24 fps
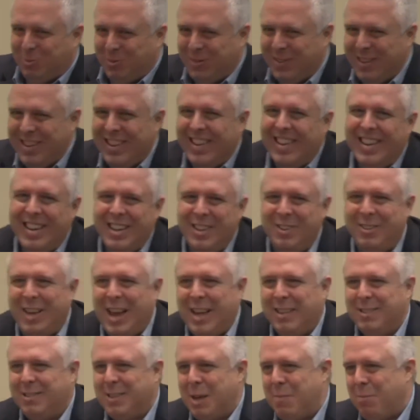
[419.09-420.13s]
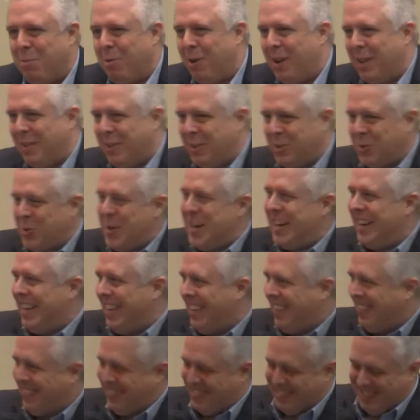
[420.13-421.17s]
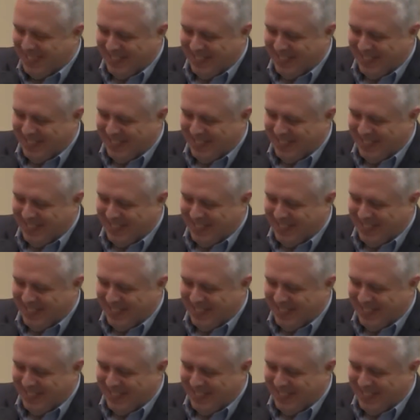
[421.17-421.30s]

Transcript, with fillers: Mm -hmm. You can't separate the Trinity. So.